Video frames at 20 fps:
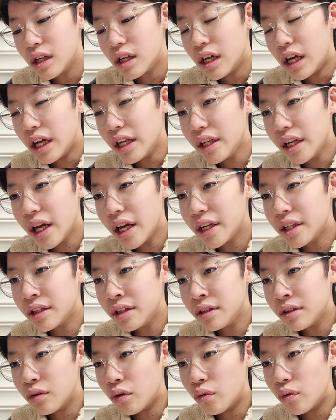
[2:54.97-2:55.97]
And
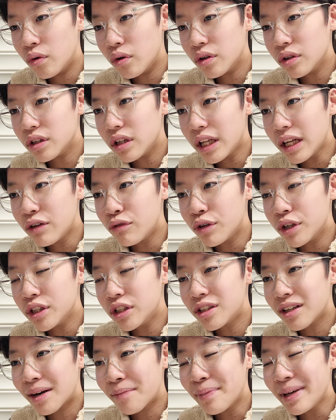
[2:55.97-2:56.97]
then
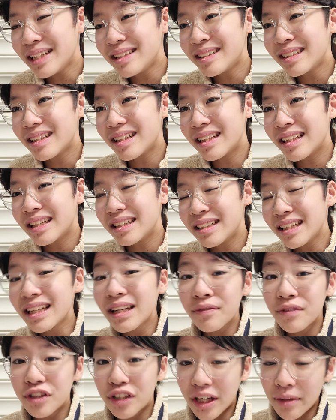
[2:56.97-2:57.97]
liquids are basically, think
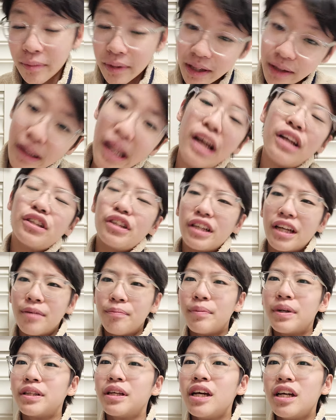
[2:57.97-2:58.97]
of the chainmail analogy again,
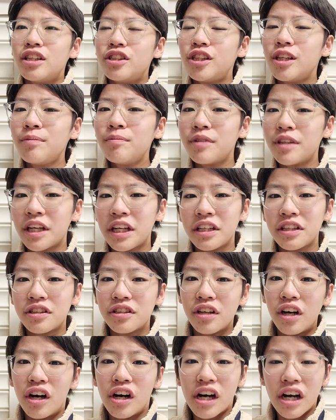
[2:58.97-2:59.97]
but some
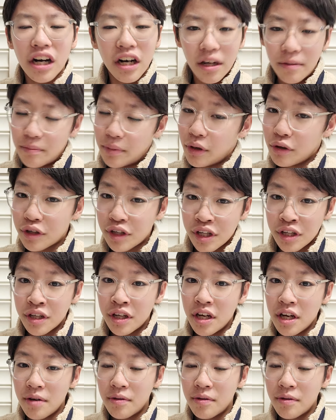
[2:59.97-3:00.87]
links are broken.